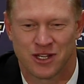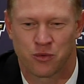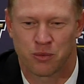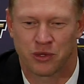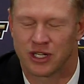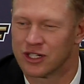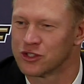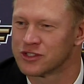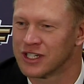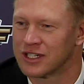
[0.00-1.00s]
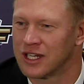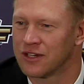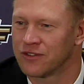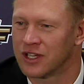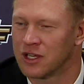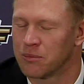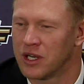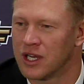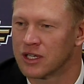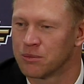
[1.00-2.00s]
We played a good second half and came
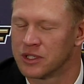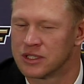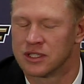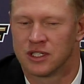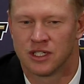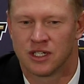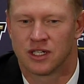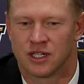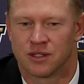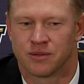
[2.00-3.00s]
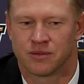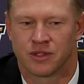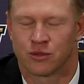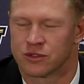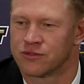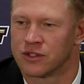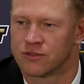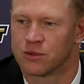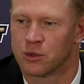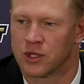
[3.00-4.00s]
back, but that was a fun
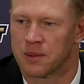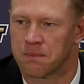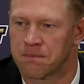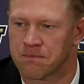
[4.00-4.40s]
football game.